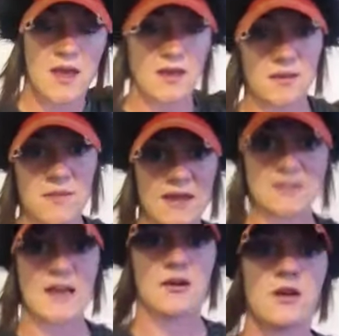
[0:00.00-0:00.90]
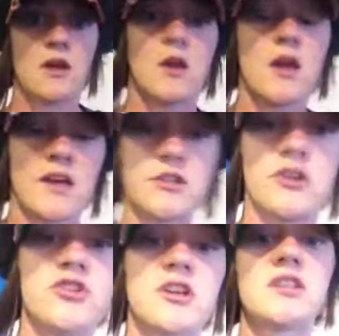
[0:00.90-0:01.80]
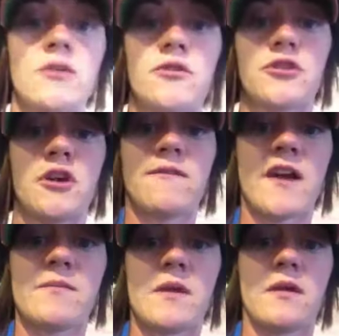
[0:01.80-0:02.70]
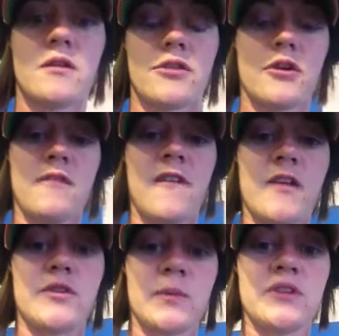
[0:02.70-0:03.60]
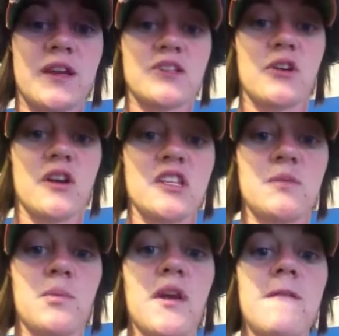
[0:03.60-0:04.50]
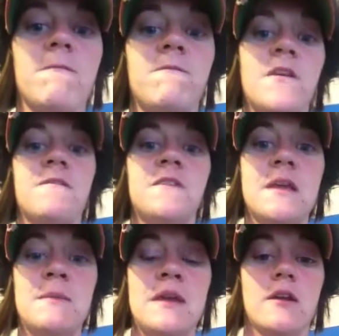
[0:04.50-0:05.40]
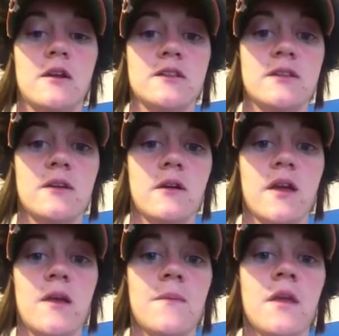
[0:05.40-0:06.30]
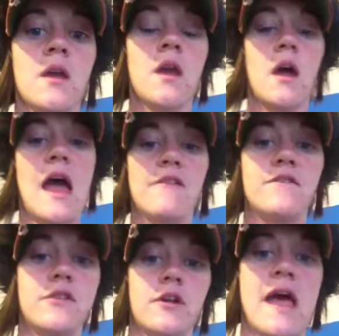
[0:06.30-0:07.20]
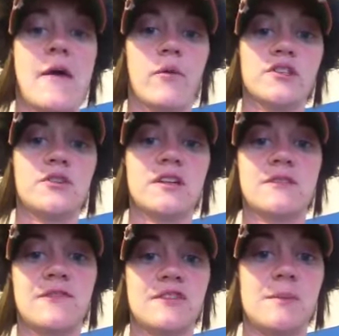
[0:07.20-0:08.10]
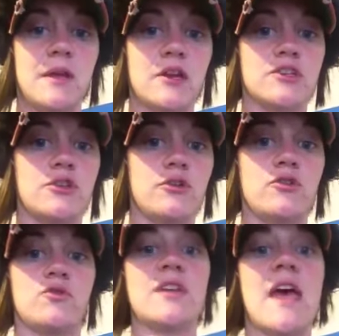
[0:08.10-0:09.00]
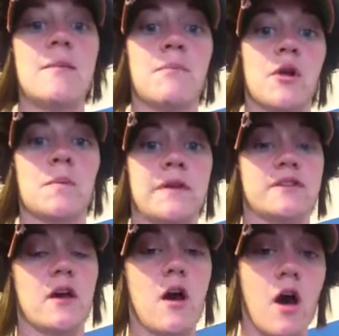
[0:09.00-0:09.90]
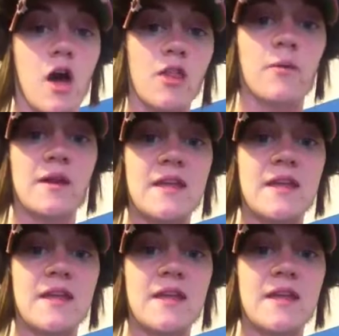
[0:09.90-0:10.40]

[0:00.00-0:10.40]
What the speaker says: and then back down. As soon as you get done with 35 jumping jacks, you're going to sprint 50 meters, okay? Once you get to 50 meters, you do 10 burpees all the way